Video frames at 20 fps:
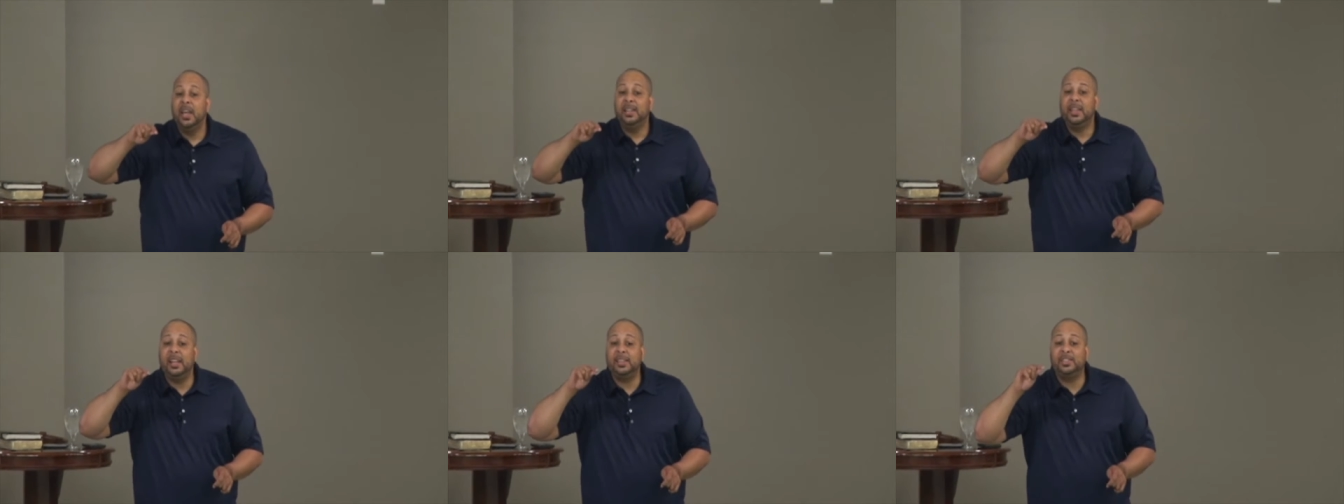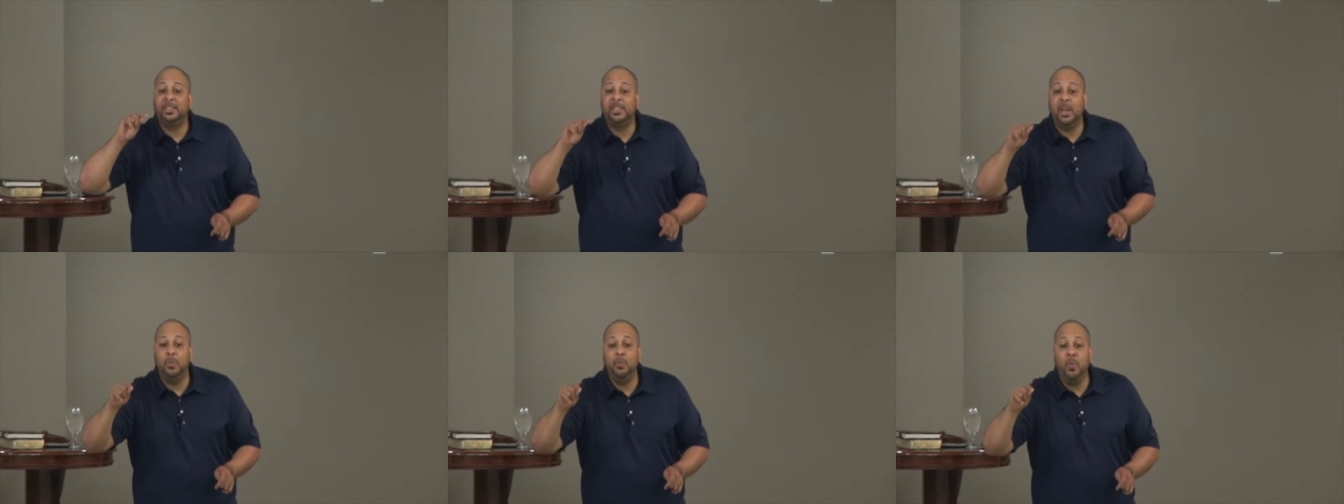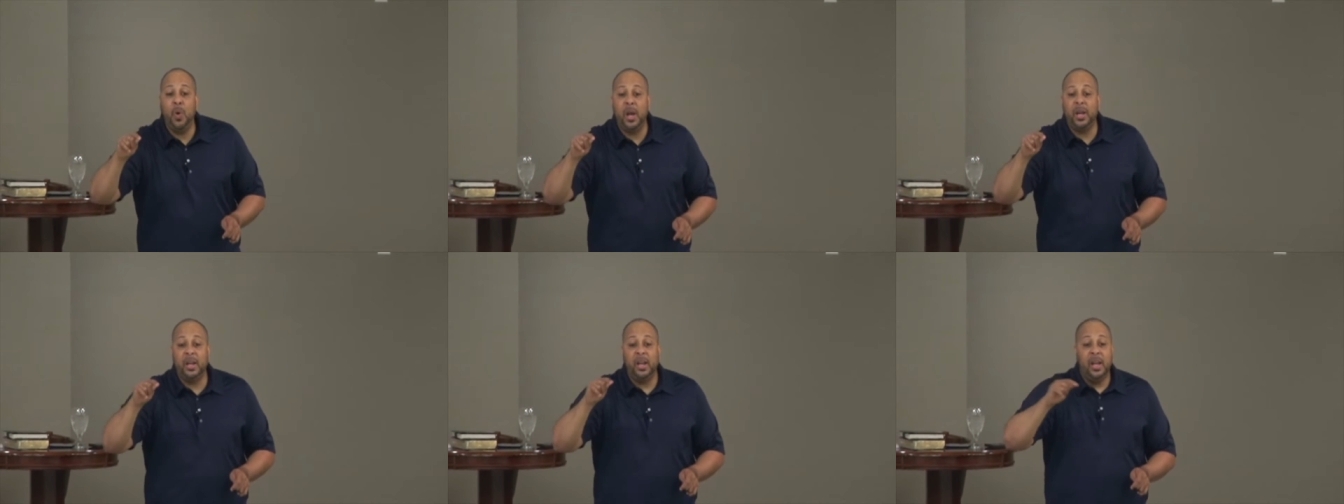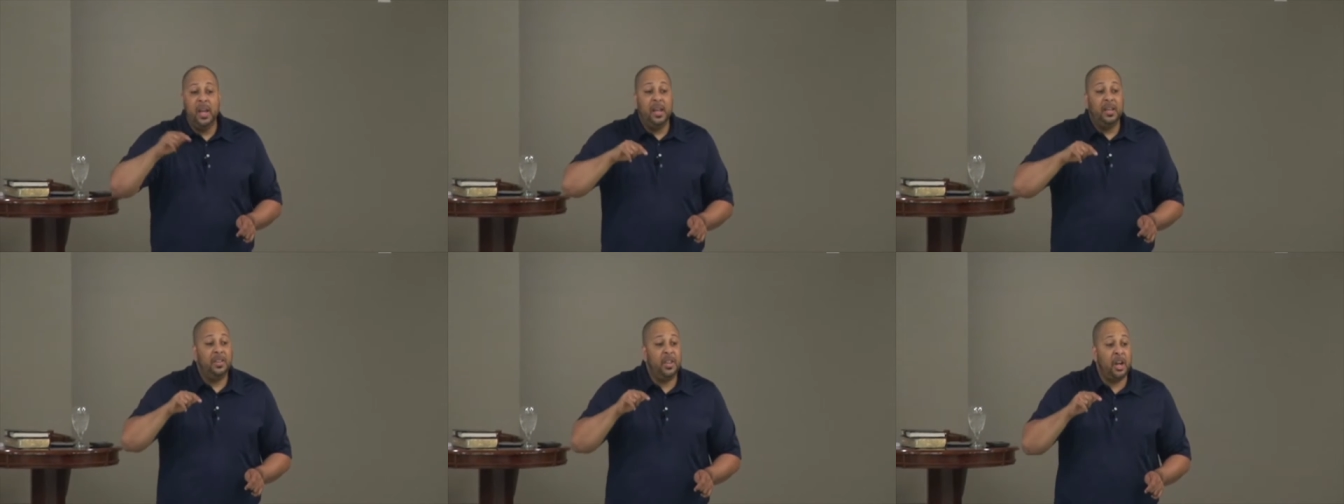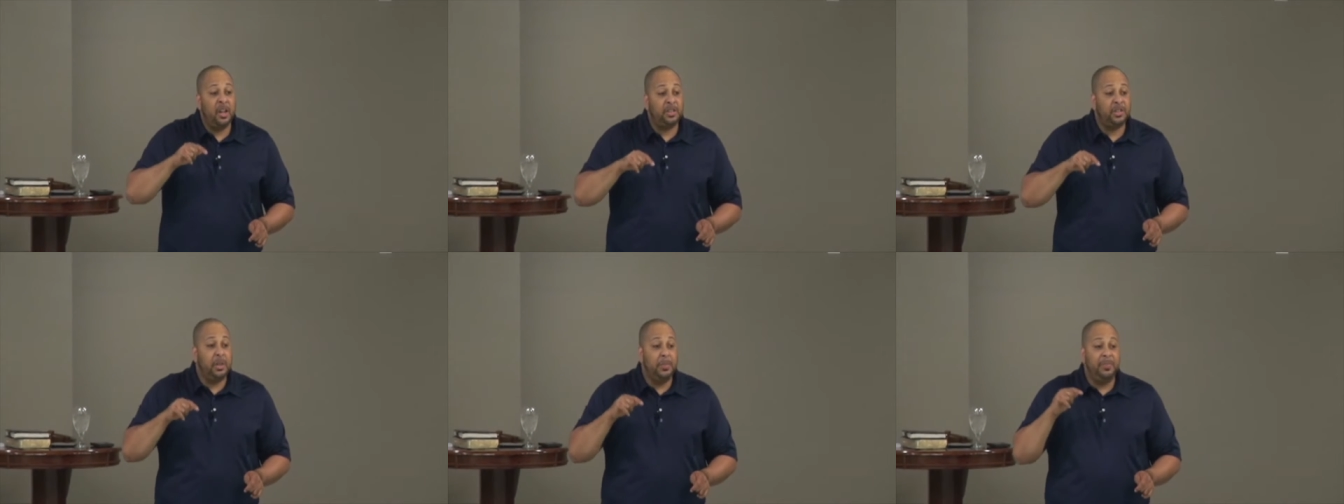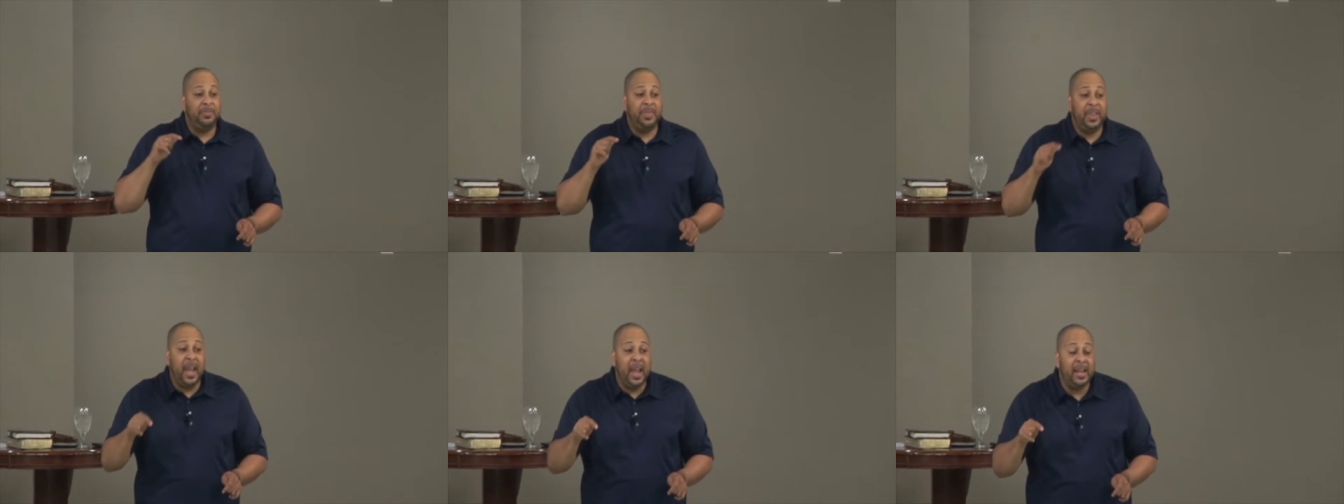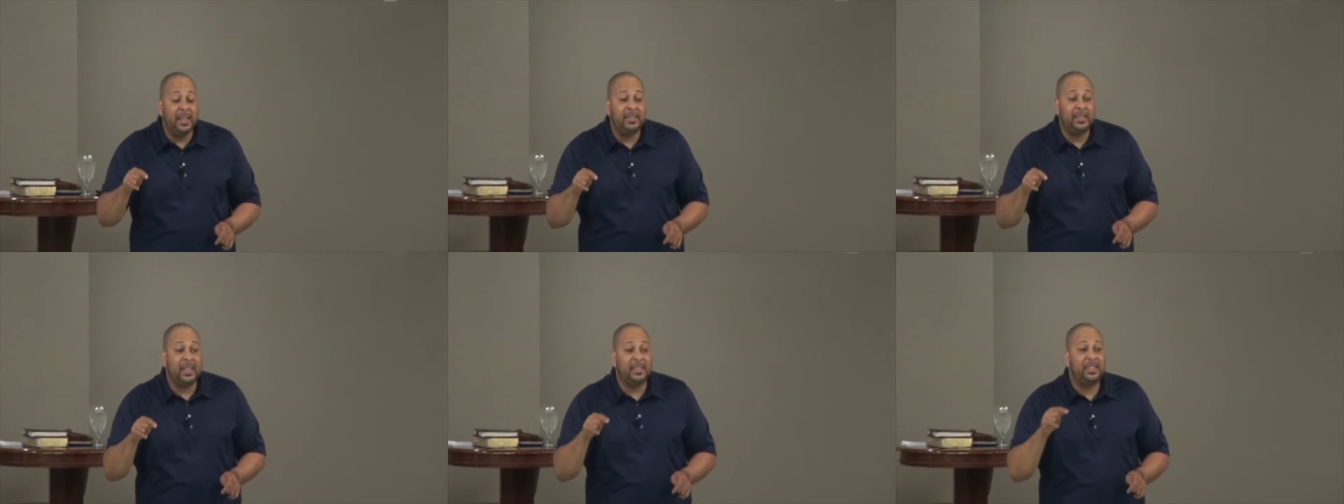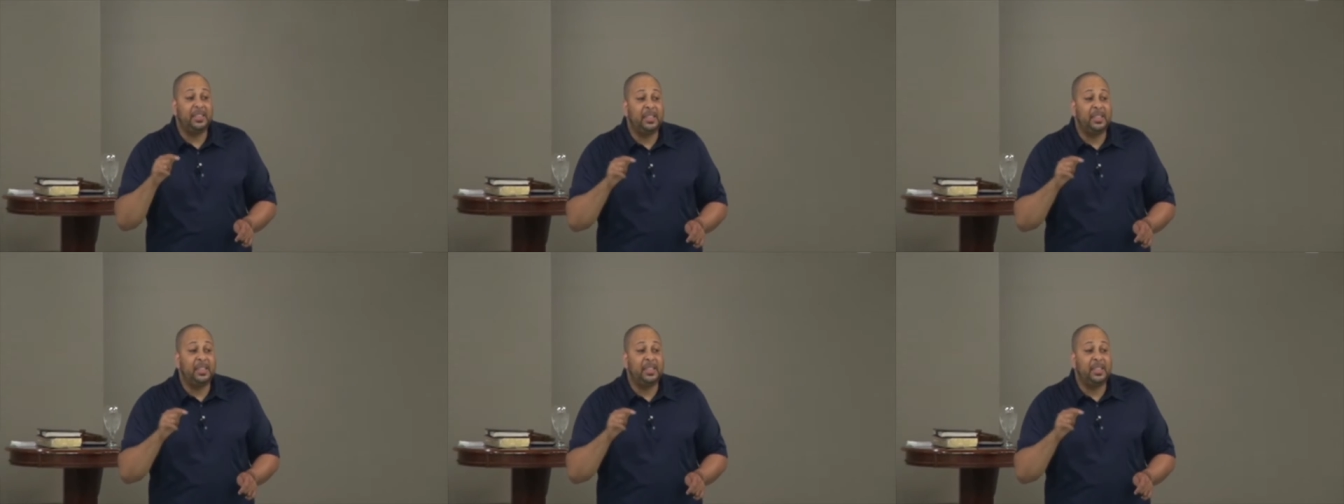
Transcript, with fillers: that someone there's some things that